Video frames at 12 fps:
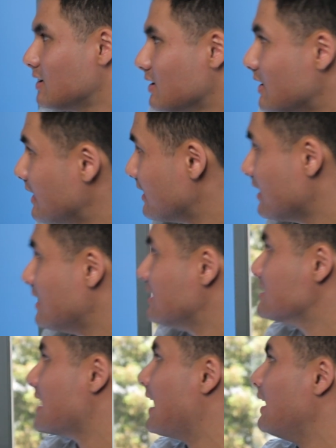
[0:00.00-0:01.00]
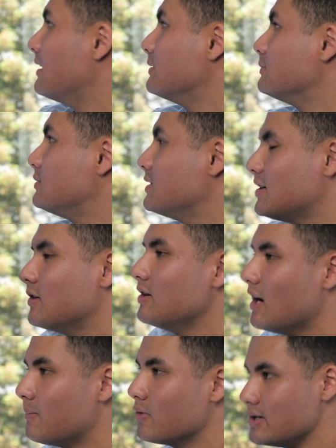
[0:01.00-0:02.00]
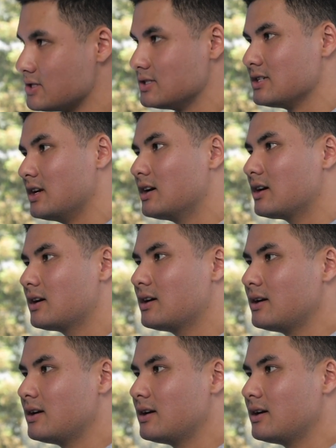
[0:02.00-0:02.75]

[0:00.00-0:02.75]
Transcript: like an entire security operations center.